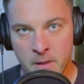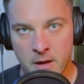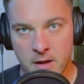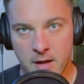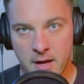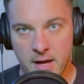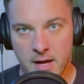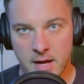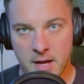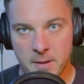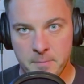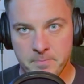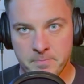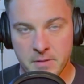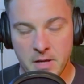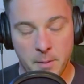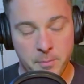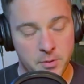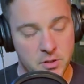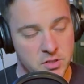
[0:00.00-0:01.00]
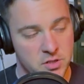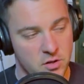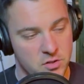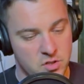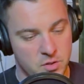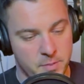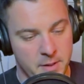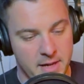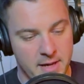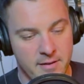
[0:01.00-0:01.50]
I'll put the scores
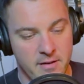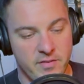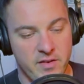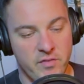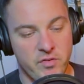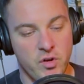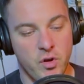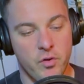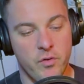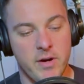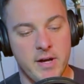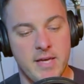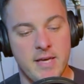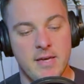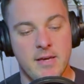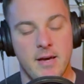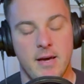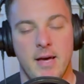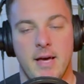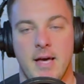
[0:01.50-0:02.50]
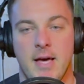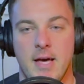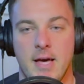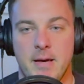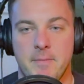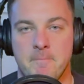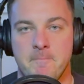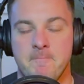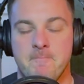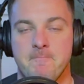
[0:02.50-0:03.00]
up here if I haven't already.
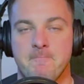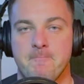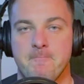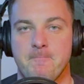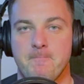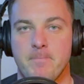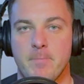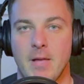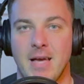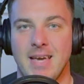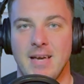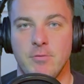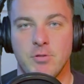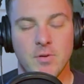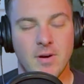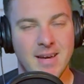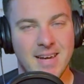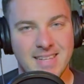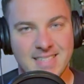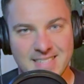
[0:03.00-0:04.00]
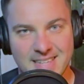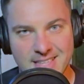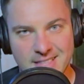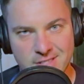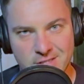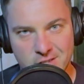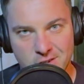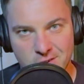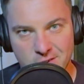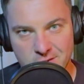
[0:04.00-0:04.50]
It was quite hard to get the
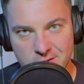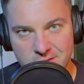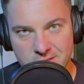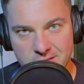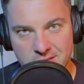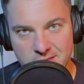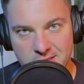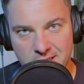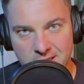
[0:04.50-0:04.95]
scores.